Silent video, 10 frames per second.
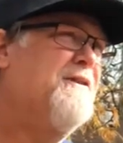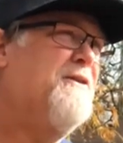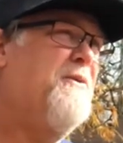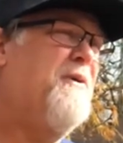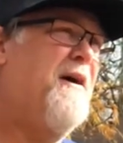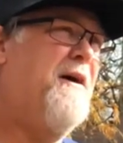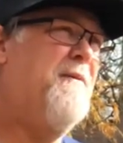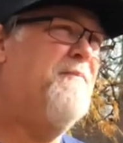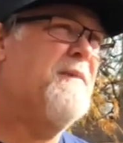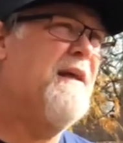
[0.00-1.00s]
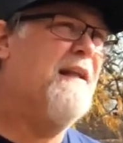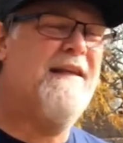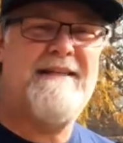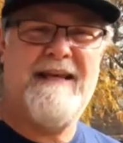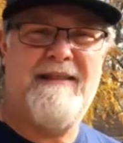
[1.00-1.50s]
So
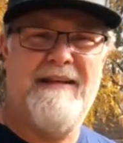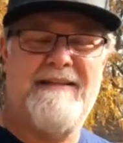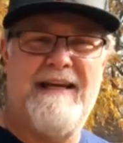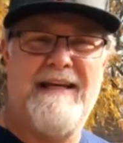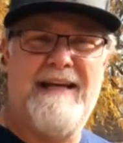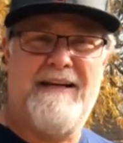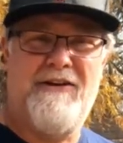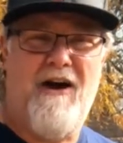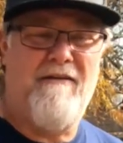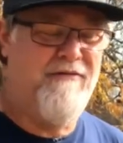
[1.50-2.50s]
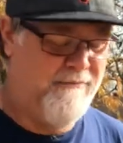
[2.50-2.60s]
let's get this thing kicked off.